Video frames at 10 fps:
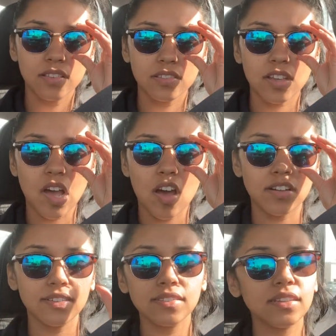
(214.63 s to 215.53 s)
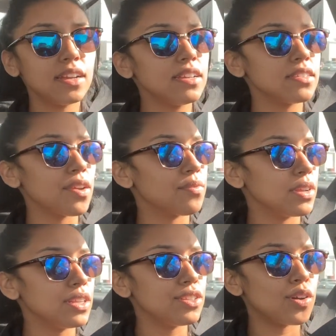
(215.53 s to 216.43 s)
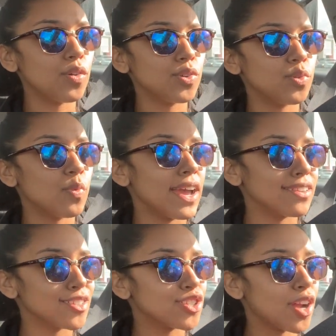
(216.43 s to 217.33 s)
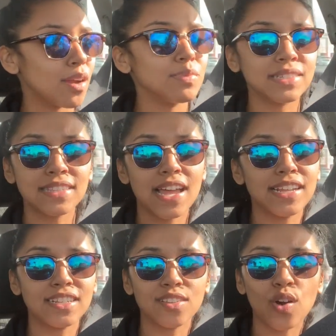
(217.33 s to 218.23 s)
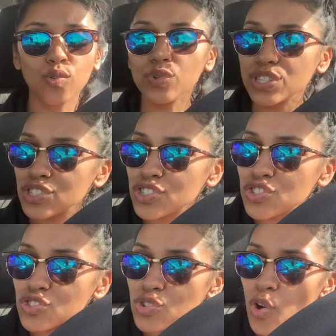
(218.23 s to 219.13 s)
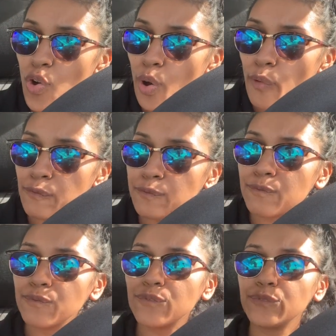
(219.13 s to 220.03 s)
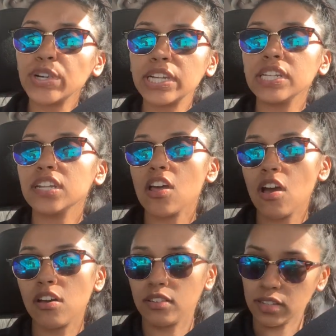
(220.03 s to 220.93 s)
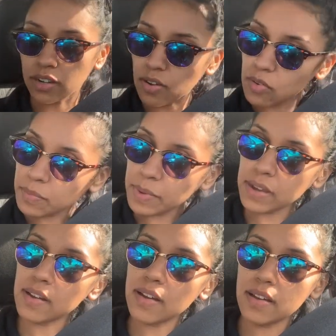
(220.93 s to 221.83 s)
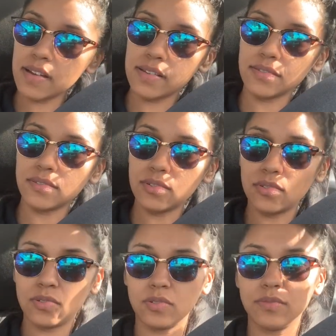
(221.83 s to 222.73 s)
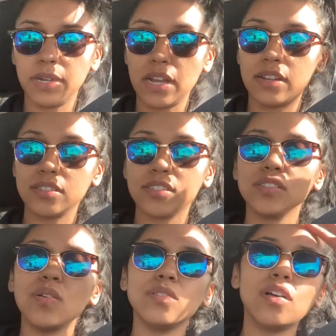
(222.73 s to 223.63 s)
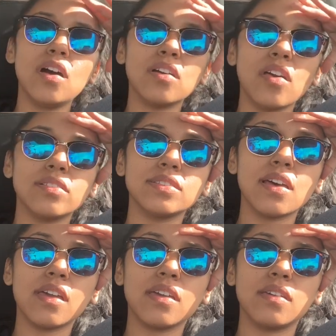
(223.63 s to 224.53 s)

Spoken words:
So yeah, honestly guys, I really don't know why the Starbucks line is always so freaking long. Like, oh my god. Oh my god, it's so long all the time.